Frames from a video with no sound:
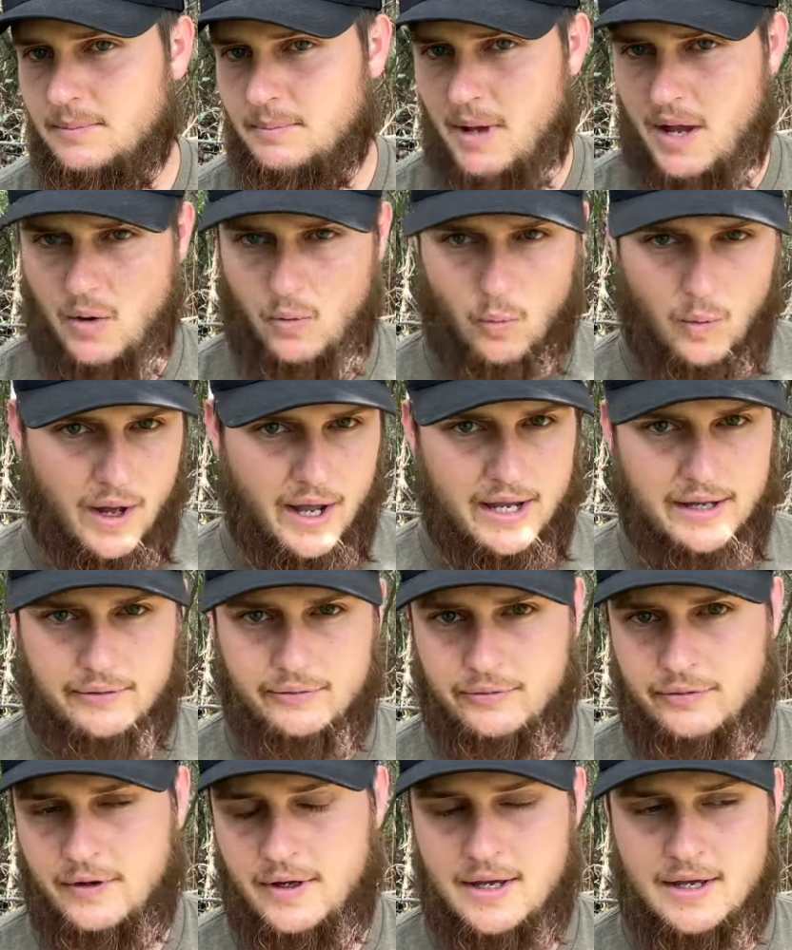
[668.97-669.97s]
my
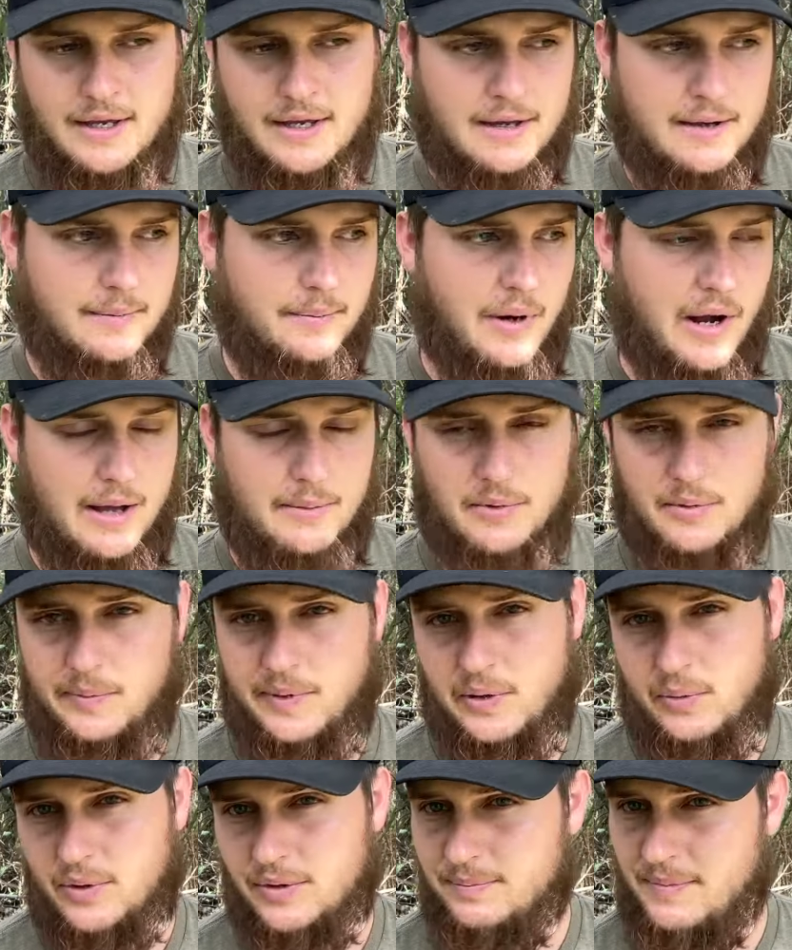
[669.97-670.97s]
wife,
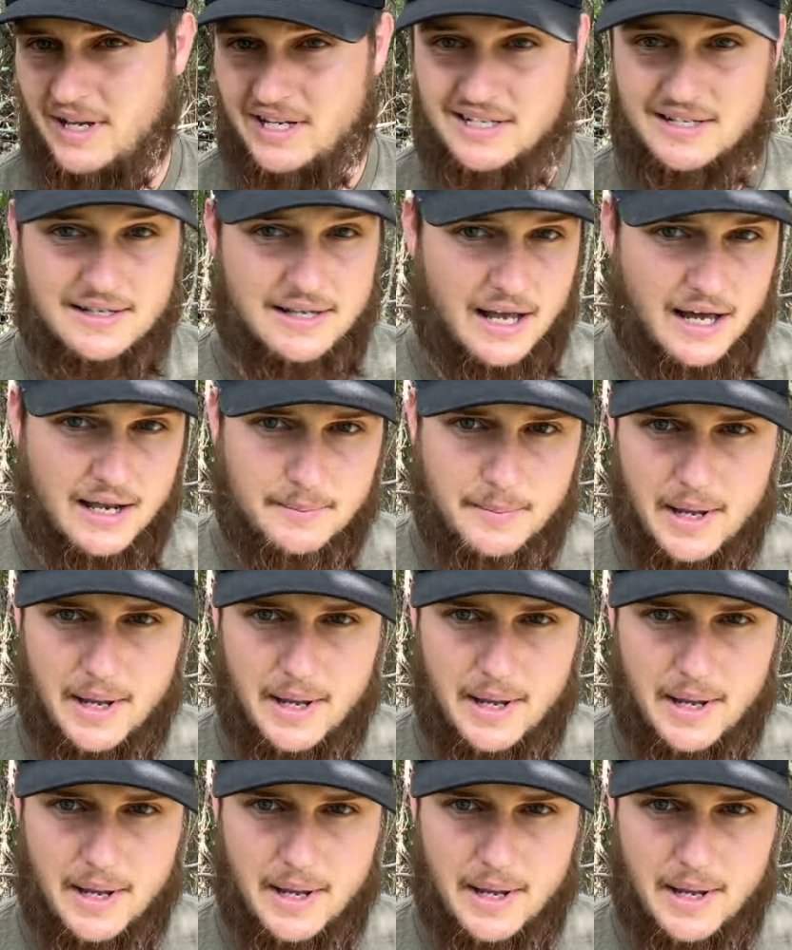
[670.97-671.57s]
probably with my son.